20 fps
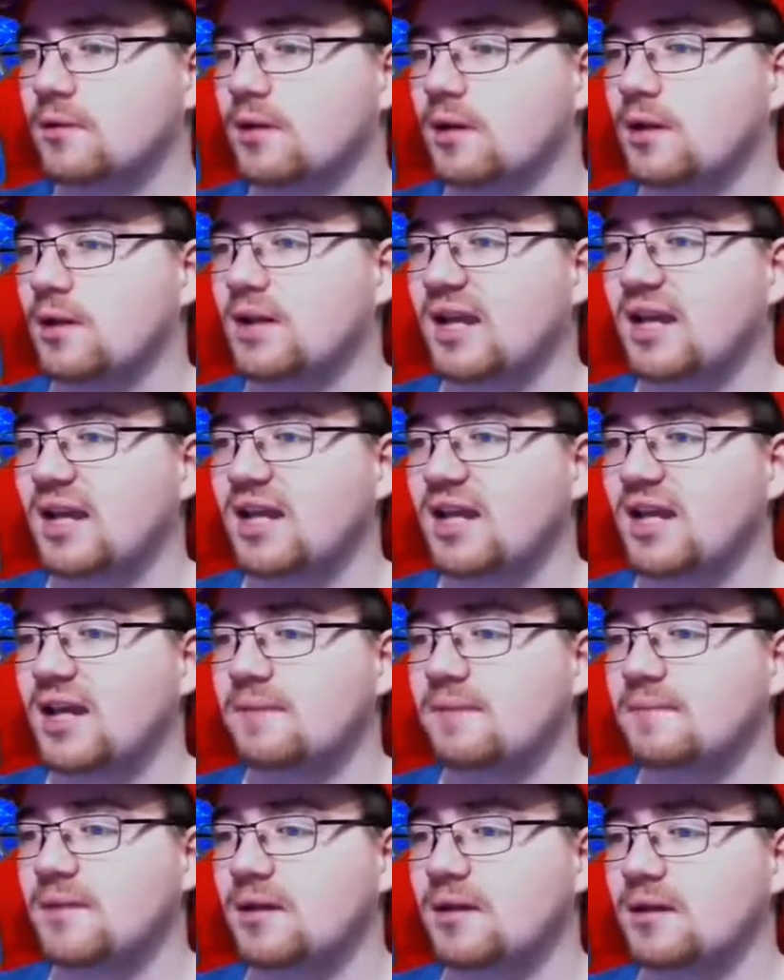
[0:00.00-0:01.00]
Okay,
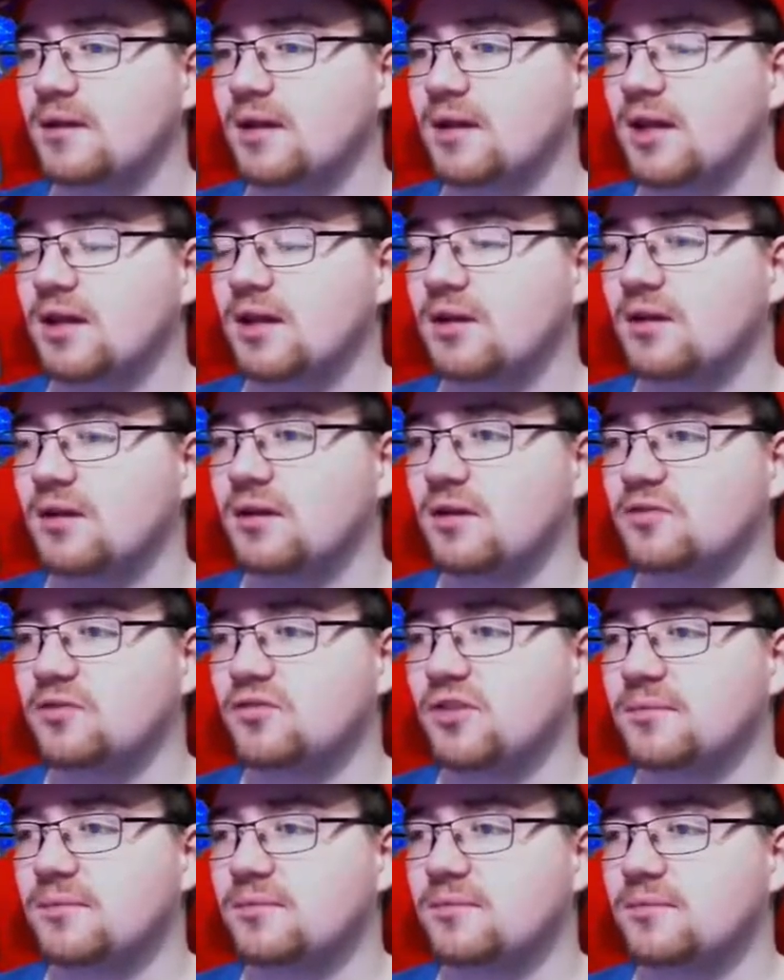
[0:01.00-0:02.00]
give me... Okay, good, I got
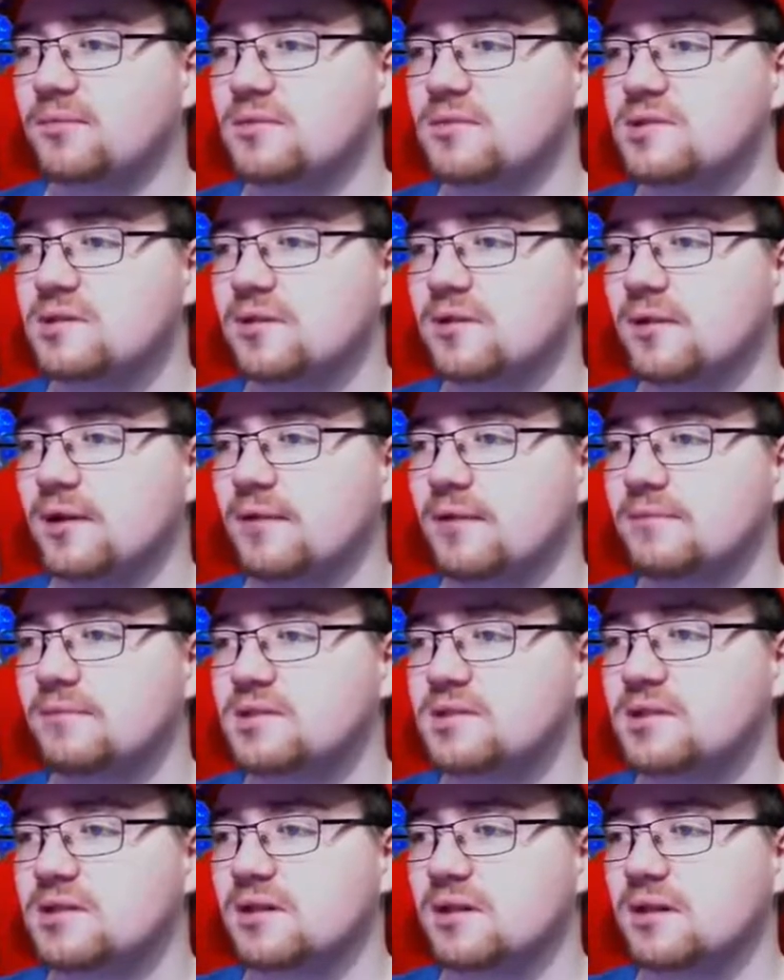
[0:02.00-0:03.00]
triples. Alright, I'm
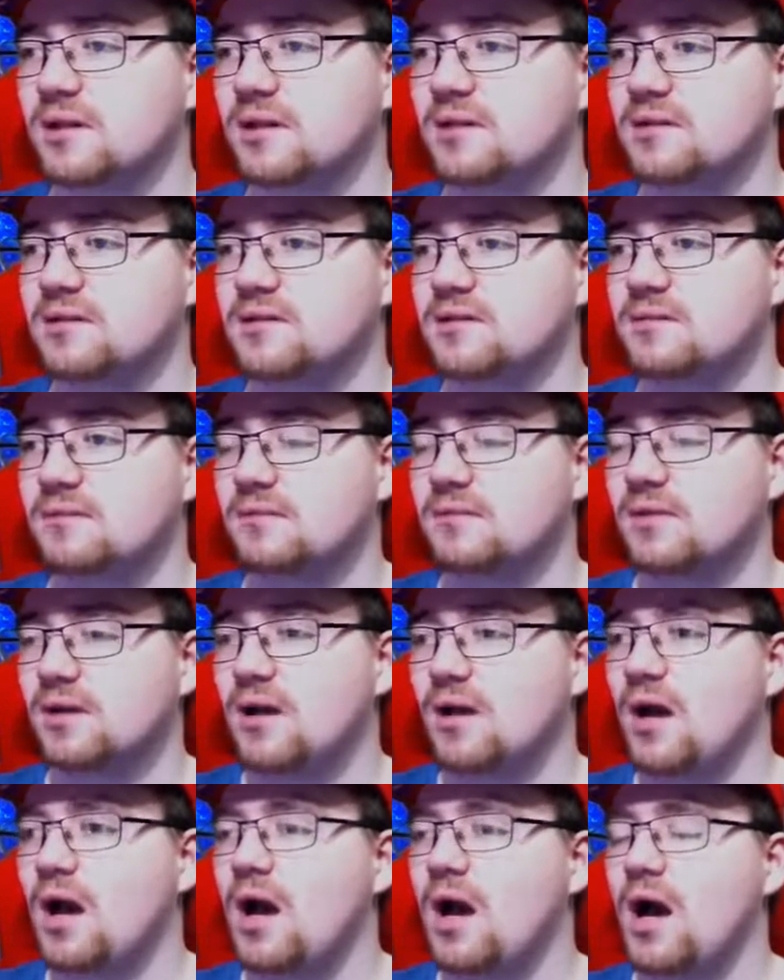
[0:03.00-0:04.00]
just gonna...
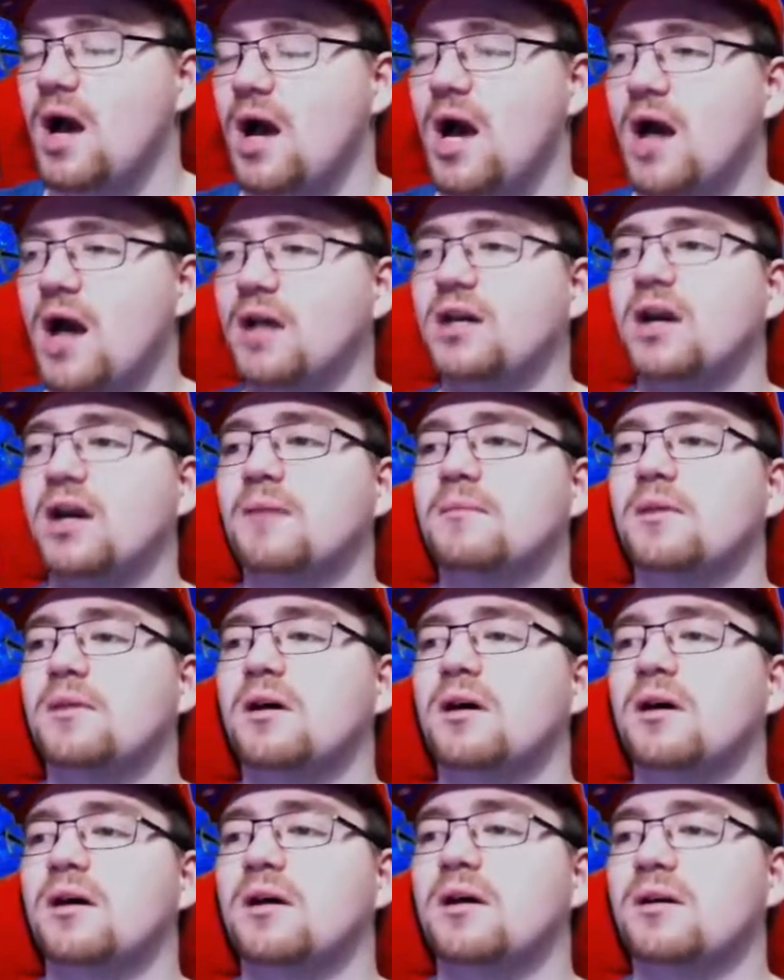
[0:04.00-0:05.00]
Oh, come
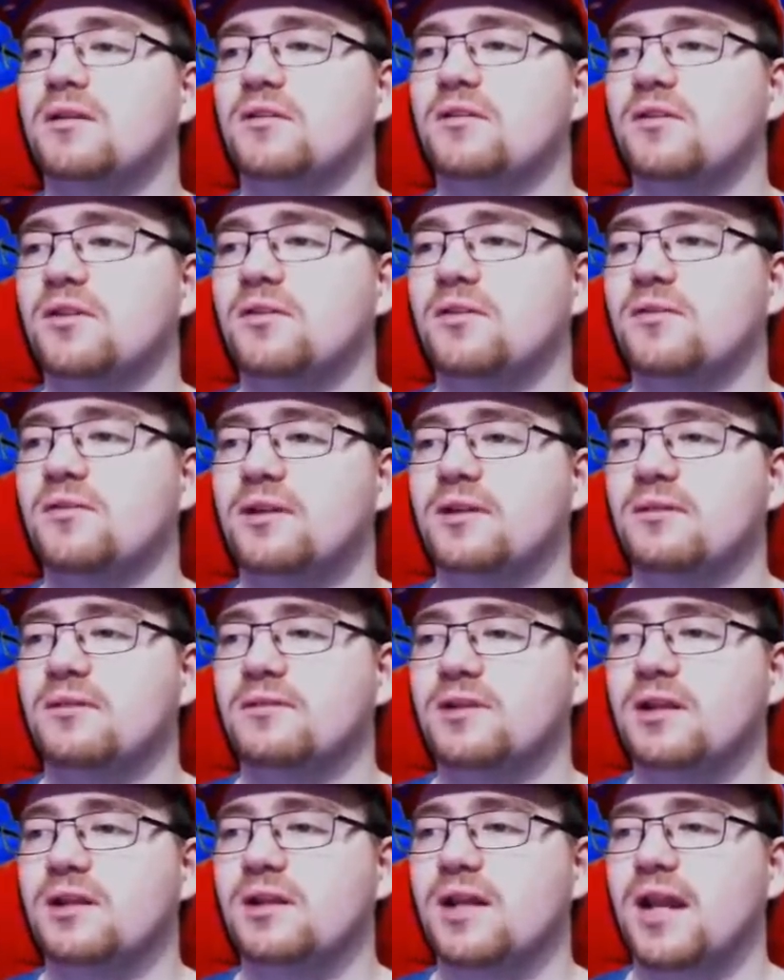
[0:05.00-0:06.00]
on, dude. Really,
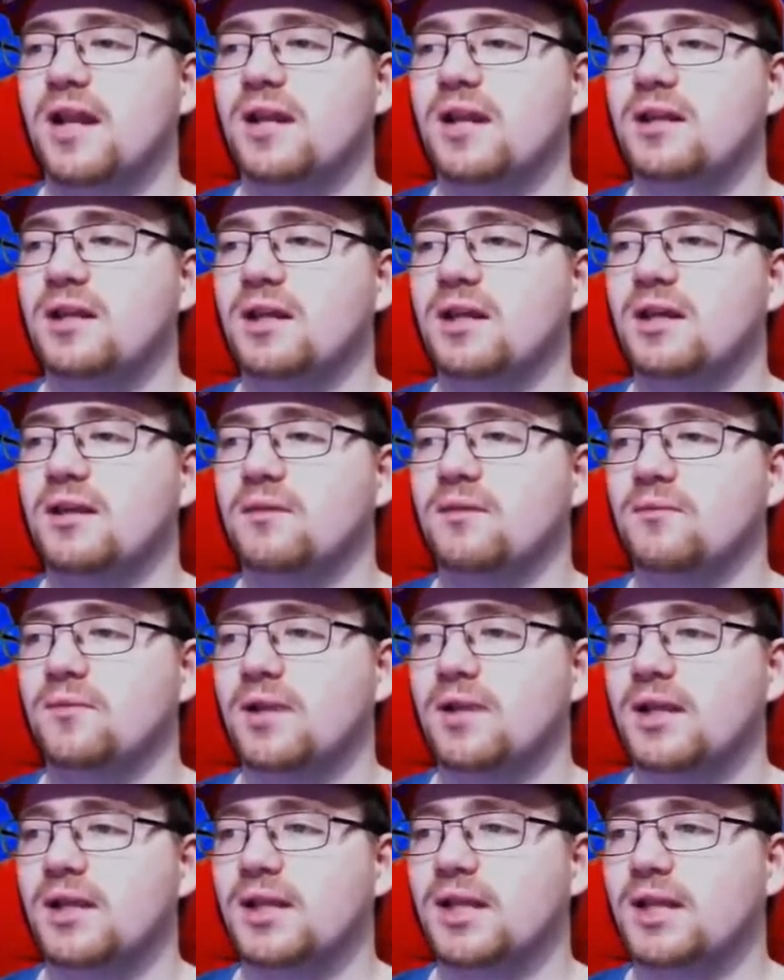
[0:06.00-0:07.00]
with the lightning?
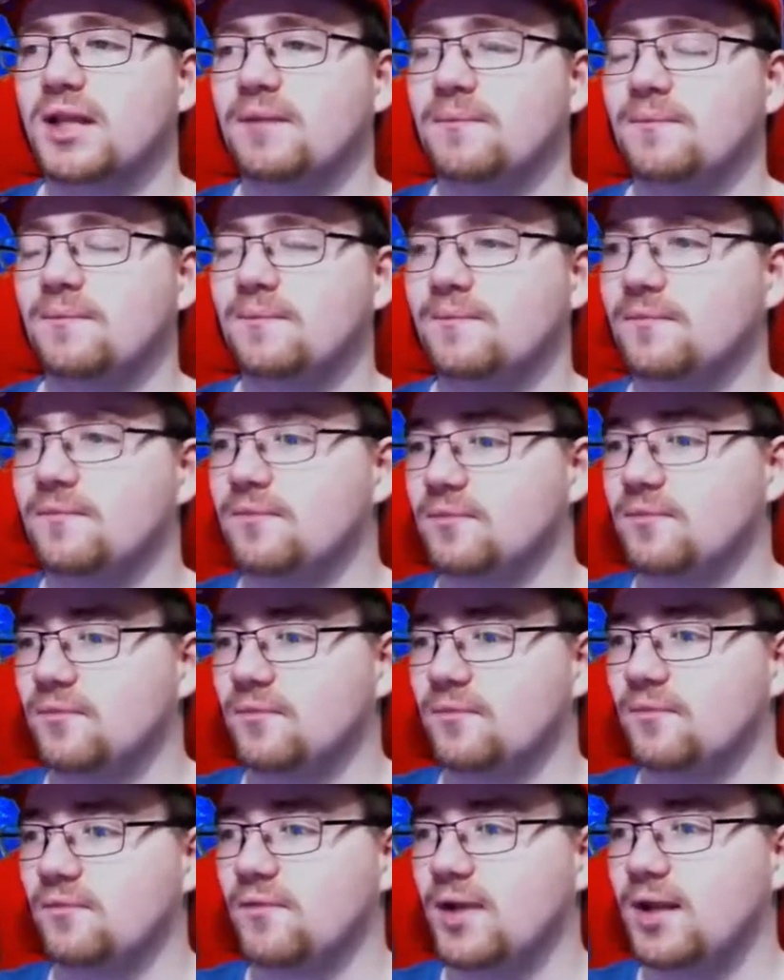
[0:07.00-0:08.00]
Really?
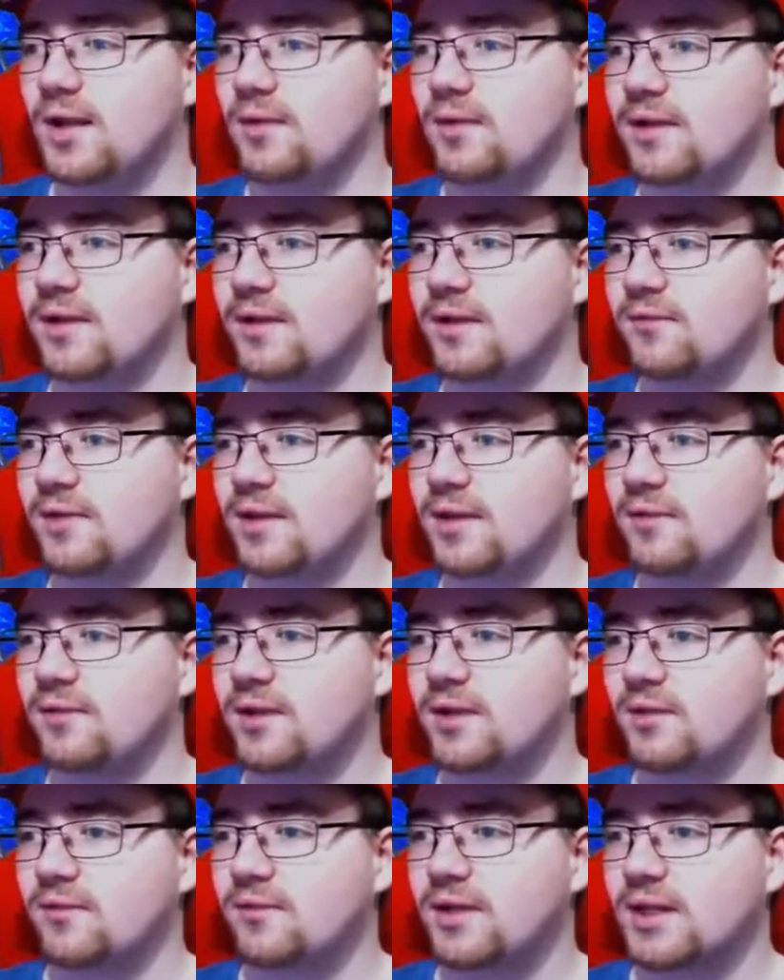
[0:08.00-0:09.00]
Really, really, really,
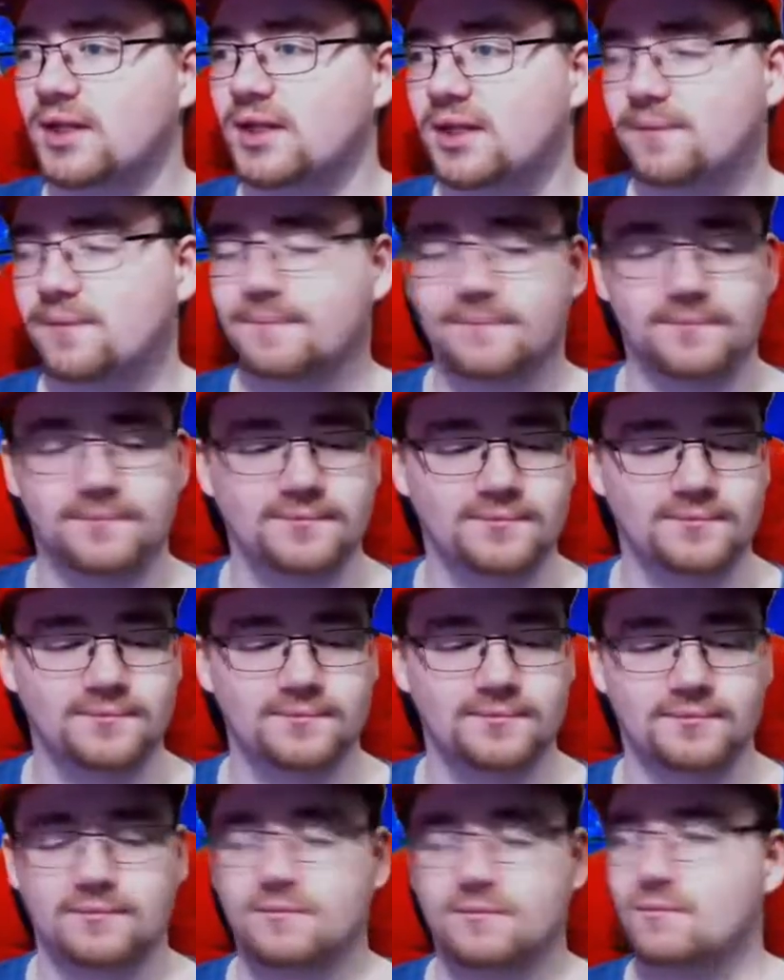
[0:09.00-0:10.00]
really, really?
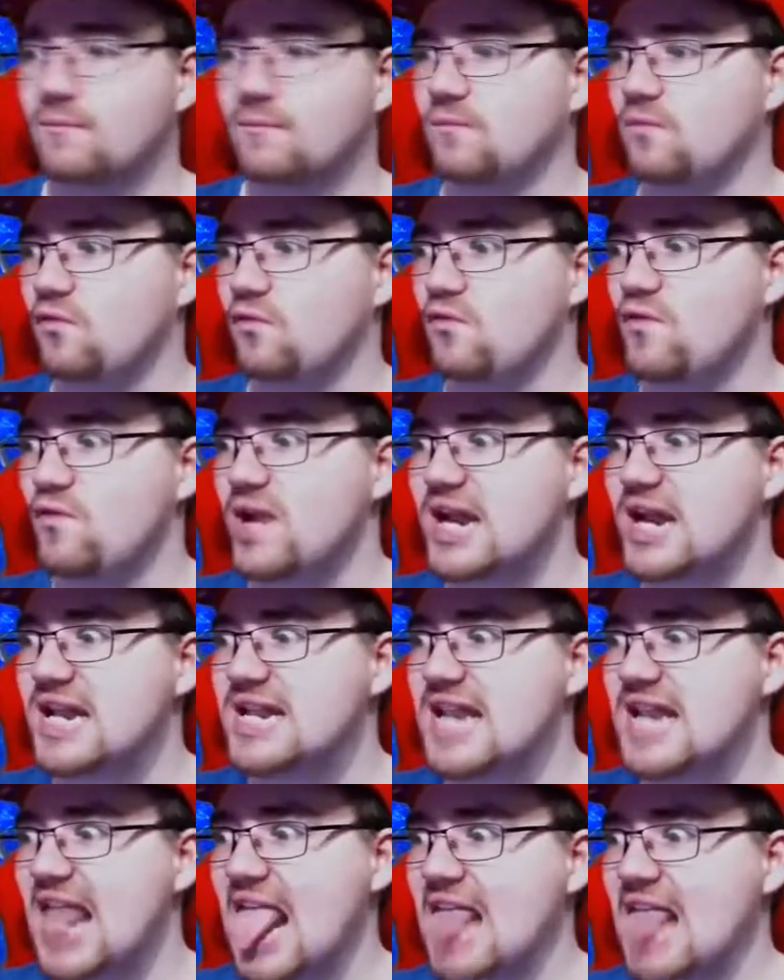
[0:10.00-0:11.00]

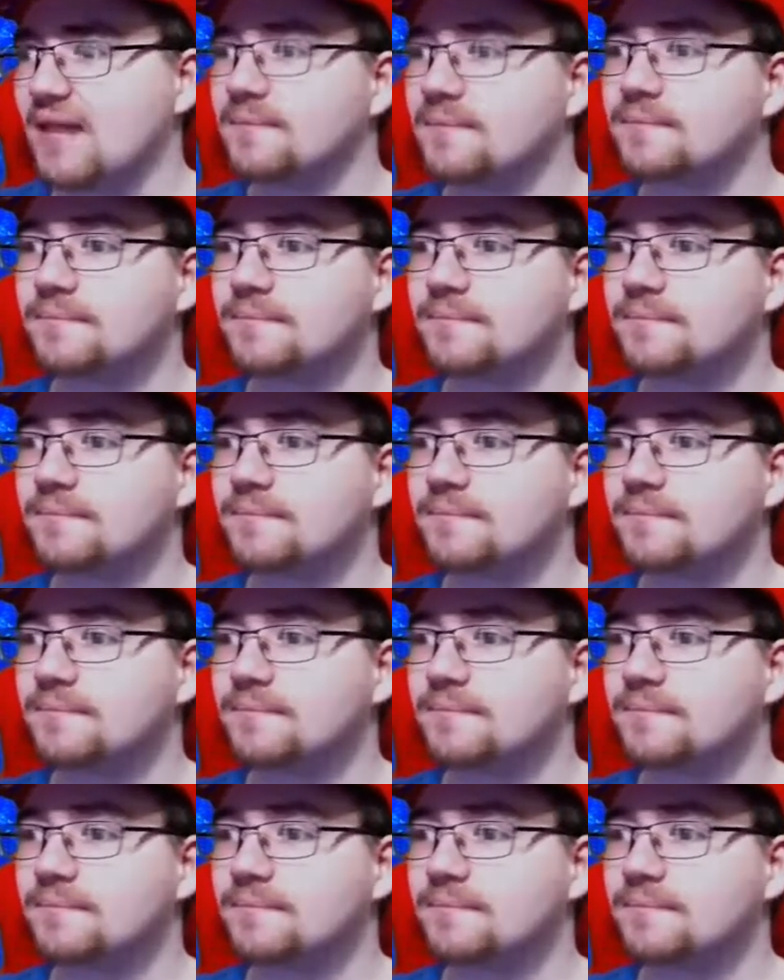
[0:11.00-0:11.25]
Really?